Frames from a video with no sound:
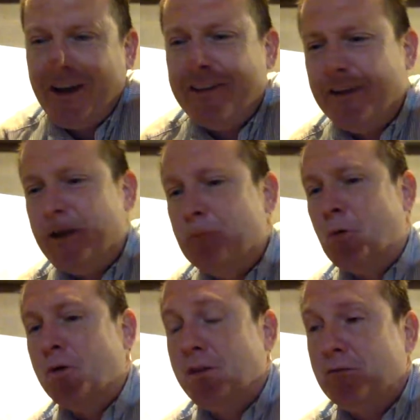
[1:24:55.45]
I think the
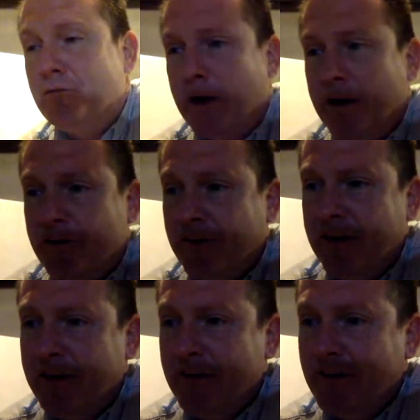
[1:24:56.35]
important thing for us
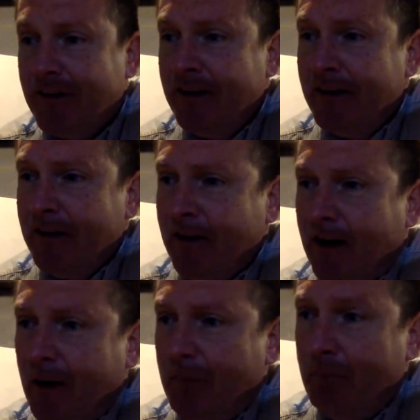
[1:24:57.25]
is
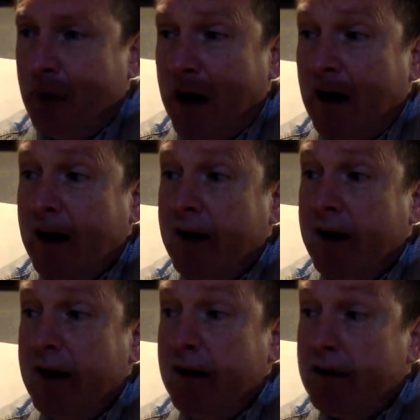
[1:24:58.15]

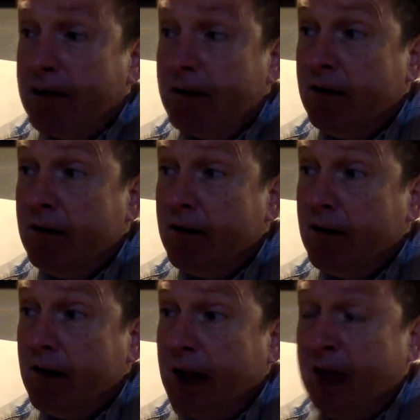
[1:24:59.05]
by
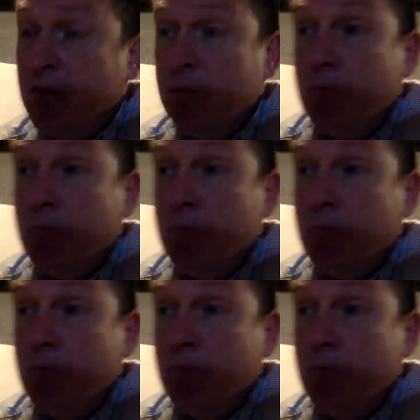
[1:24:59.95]
having